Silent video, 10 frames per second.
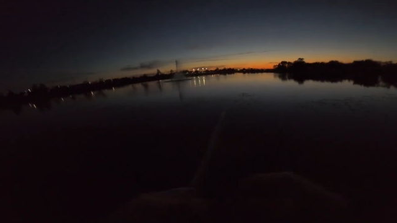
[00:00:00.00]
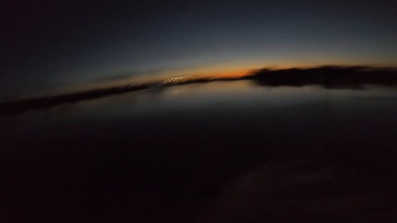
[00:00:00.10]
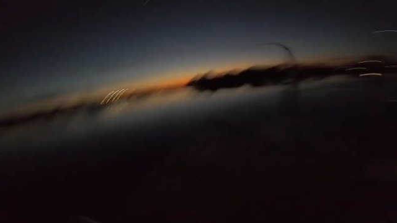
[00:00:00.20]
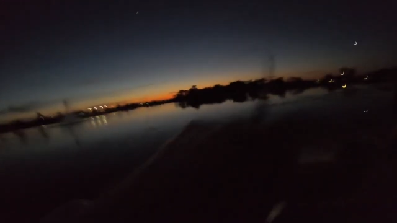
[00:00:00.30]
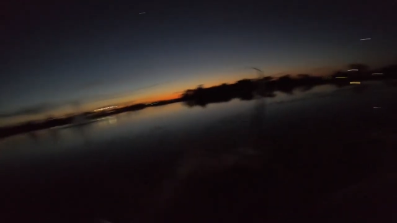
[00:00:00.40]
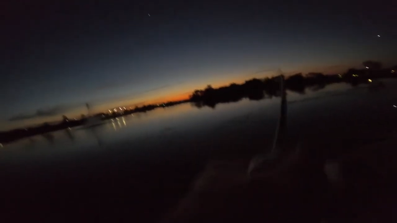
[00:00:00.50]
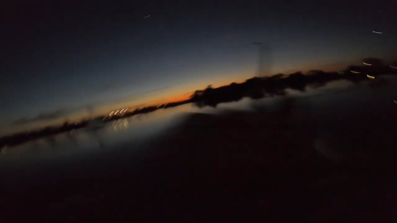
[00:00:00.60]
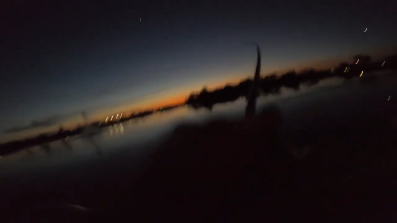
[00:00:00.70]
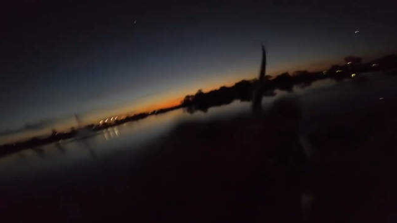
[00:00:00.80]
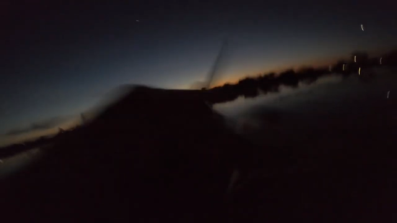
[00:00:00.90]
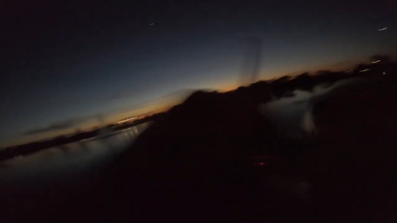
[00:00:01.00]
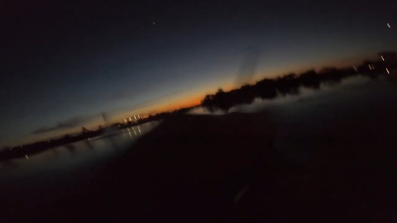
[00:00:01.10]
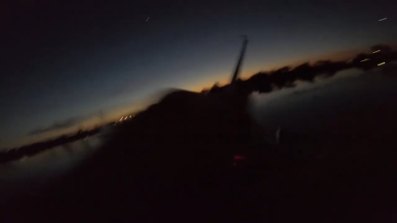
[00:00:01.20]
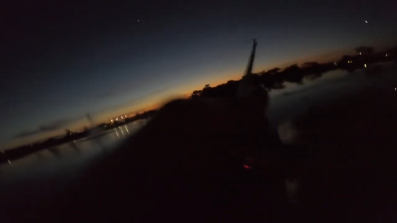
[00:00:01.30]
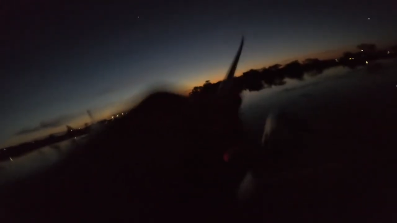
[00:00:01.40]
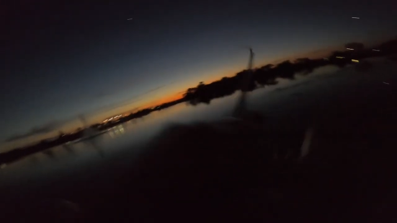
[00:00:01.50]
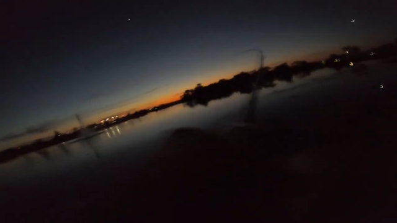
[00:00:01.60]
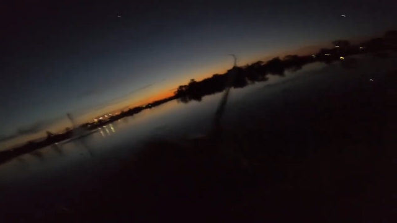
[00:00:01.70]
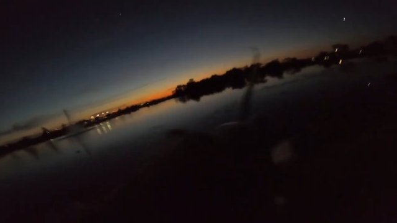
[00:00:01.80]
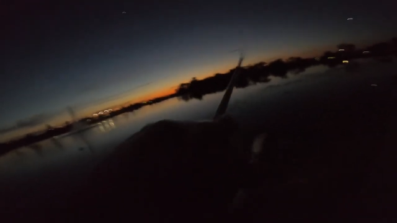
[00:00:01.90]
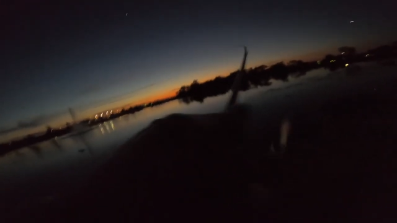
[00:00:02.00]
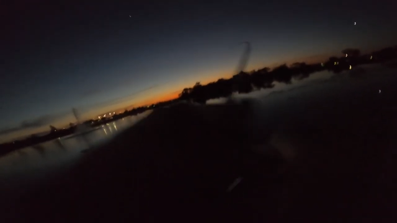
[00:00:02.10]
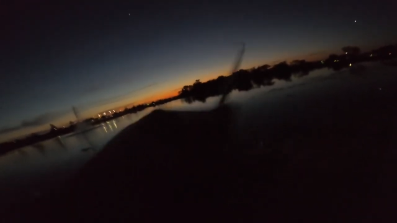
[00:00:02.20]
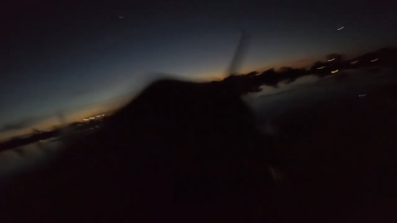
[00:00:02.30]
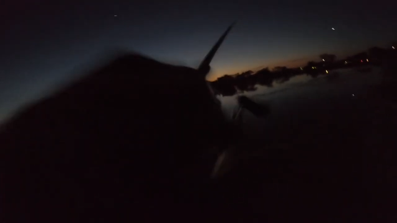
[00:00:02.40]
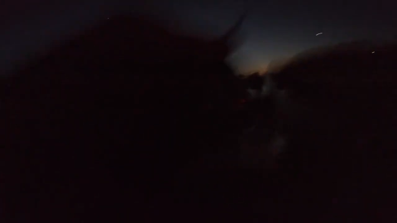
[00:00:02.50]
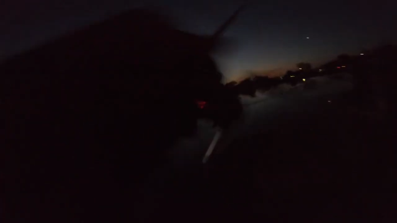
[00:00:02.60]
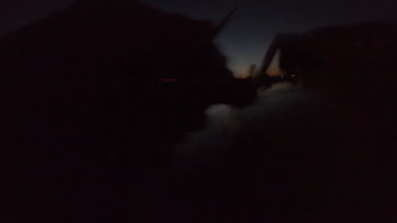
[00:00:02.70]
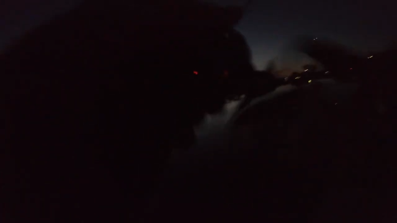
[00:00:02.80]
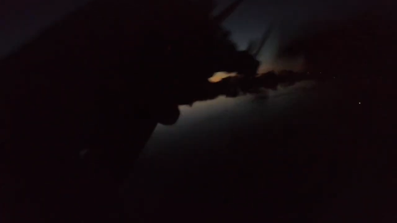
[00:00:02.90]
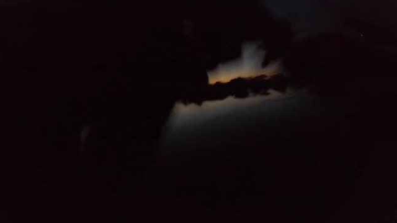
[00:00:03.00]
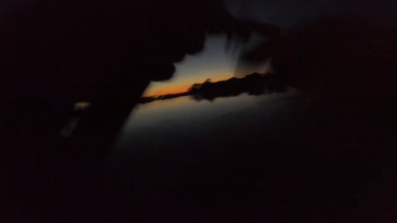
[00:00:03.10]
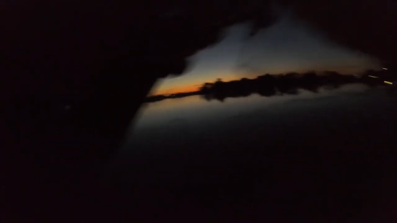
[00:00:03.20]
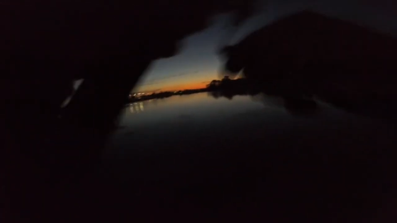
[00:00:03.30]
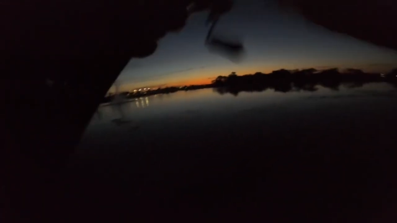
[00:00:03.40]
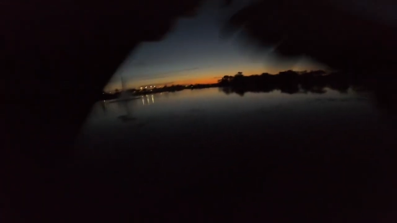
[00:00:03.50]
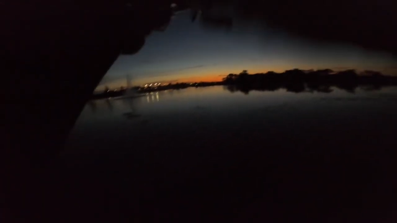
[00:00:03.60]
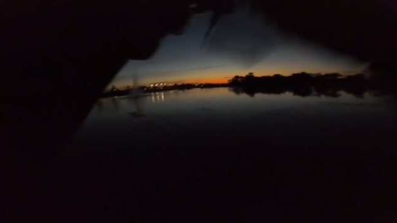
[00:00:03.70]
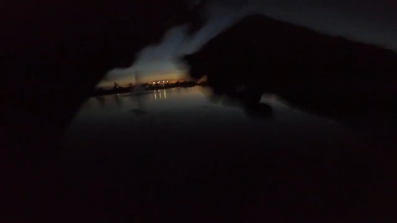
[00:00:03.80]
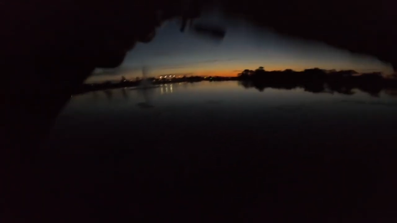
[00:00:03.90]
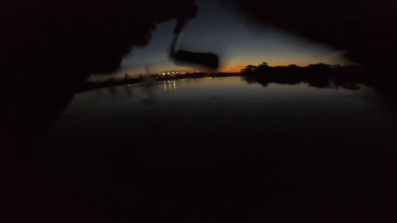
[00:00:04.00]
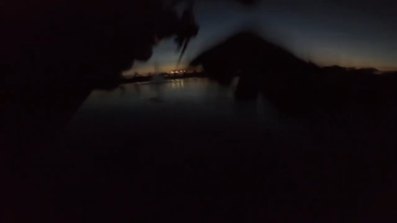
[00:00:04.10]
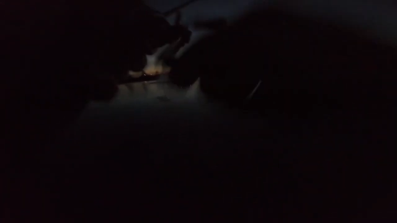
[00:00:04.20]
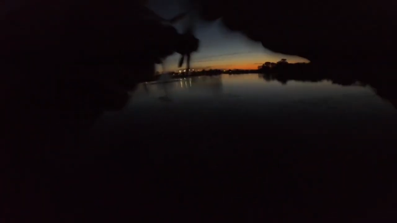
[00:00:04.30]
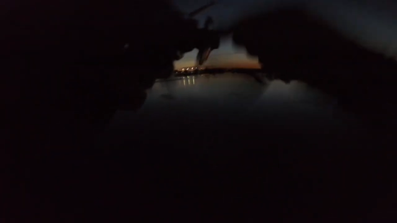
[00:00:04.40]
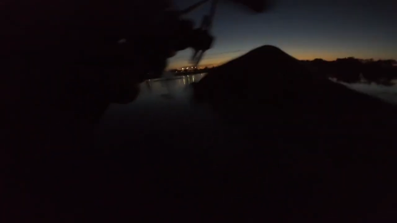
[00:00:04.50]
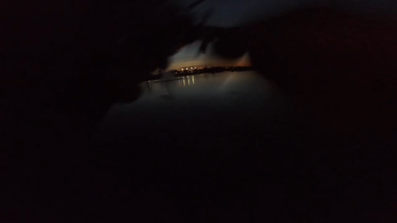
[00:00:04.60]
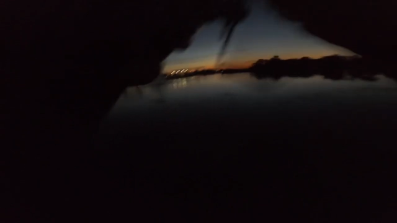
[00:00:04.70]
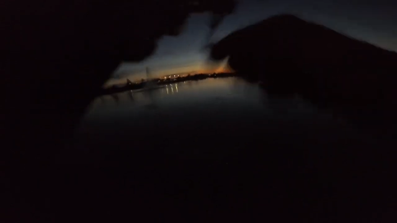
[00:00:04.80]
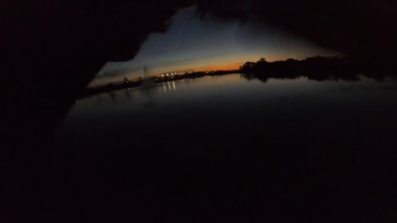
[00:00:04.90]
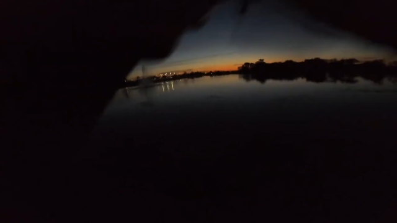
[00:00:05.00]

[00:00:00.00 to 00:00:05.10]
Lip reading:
(no speaker visible)